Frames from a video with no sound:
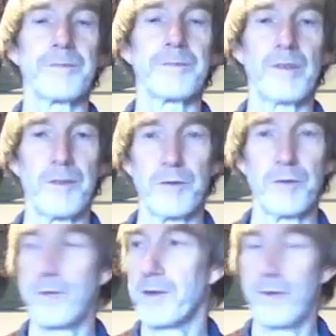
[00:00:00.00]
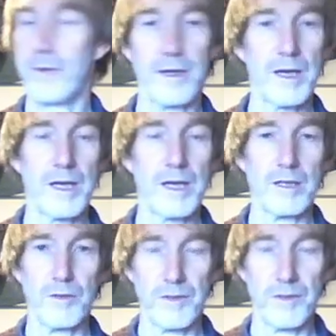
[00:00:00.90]
That's what I mean by
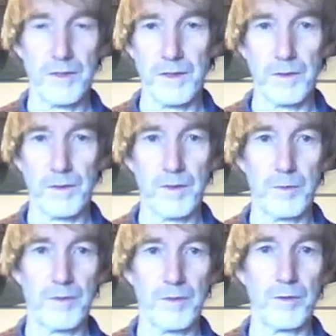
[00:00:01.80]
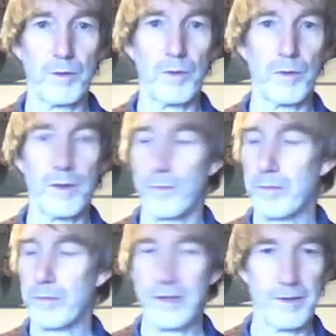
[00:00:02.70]
using the Stokes number to
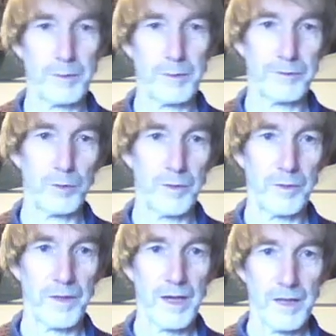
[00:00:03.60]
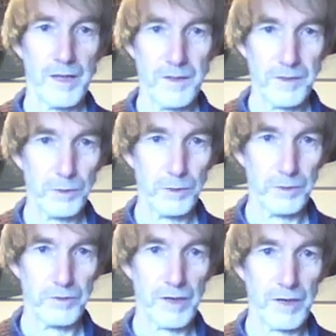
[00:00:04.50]
predict the performance. This is called a
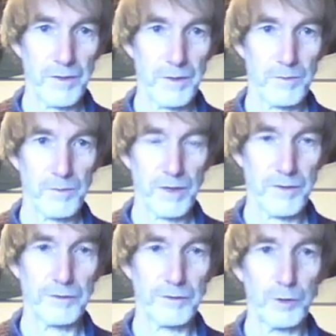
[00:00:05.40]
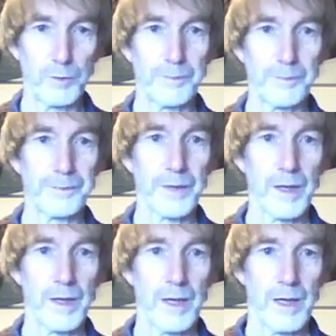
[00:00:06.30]
transform.
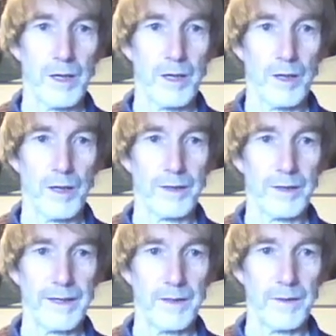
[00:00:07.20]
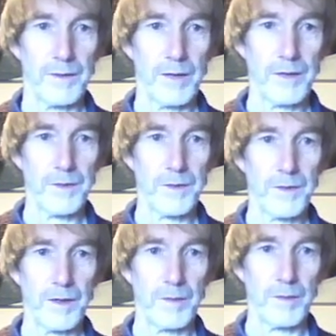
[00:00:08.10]
Okay, so let's
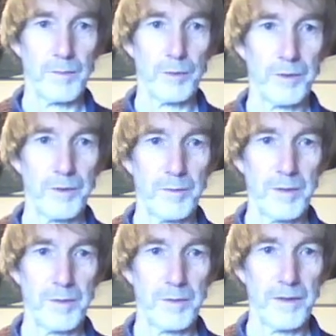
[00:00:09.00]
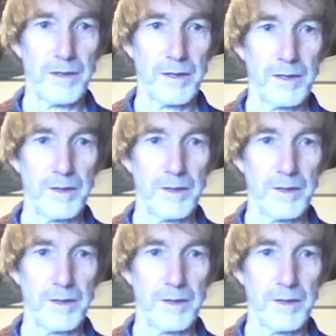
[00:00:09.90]
put some numbers in.